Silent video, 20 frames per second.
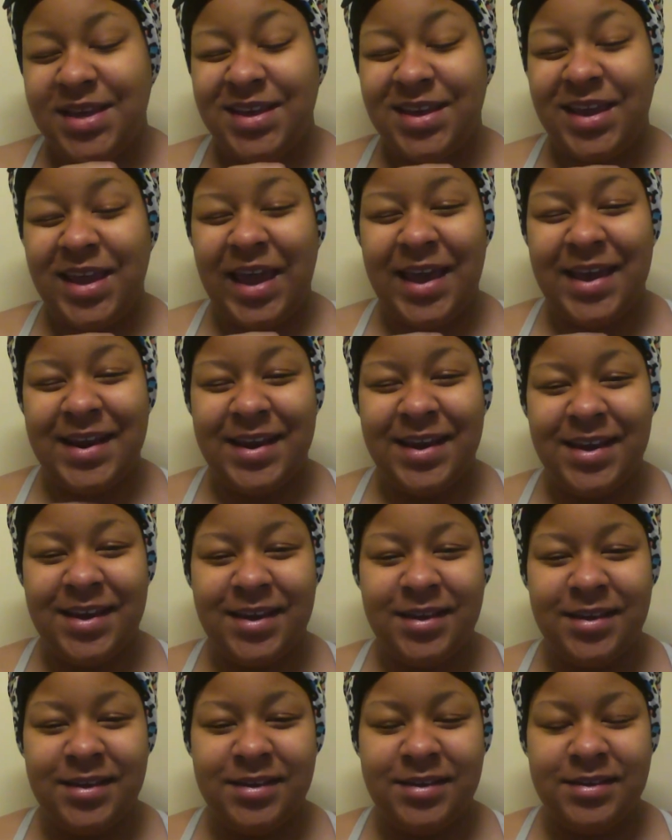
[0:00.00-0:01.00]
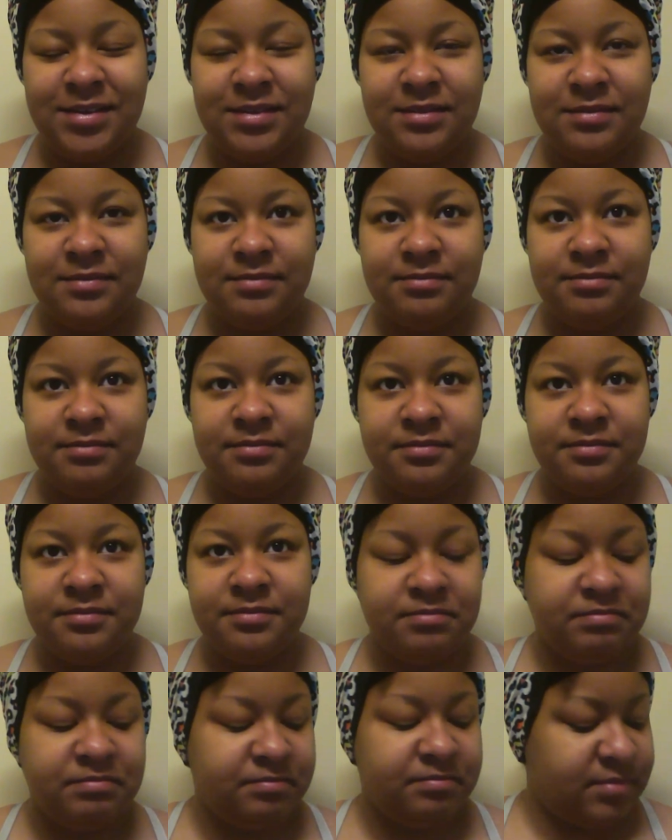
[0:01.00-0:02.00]
kind of,
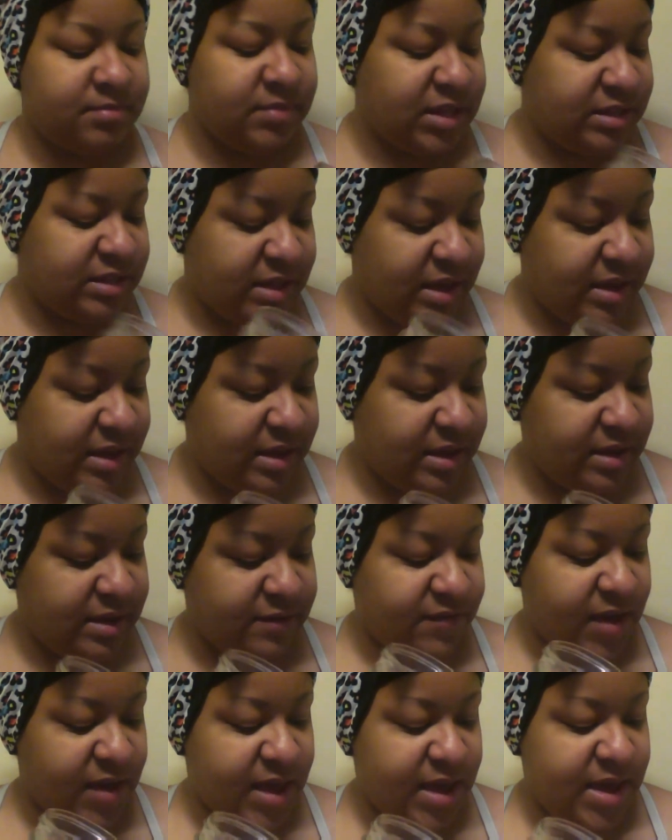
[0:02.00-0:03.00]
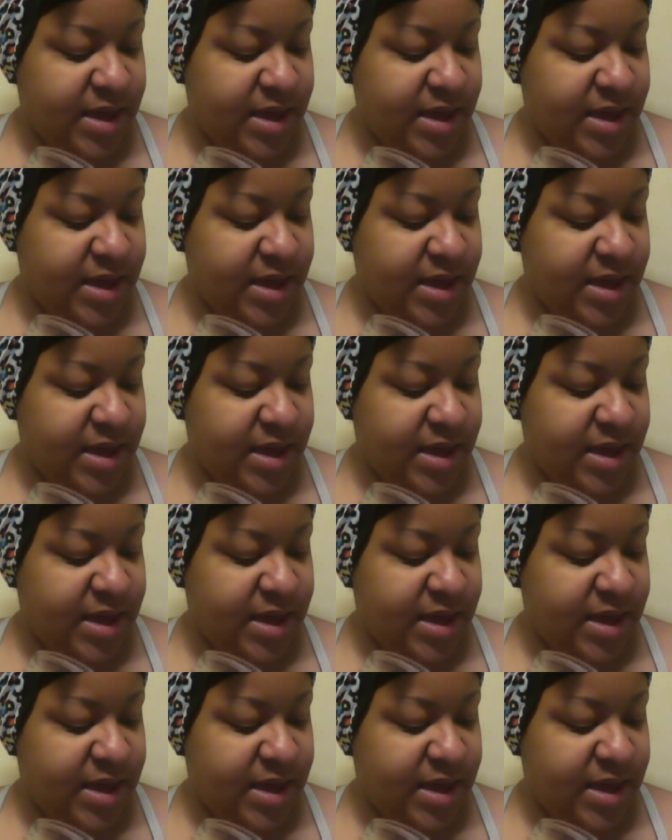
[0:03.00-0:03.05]
say if I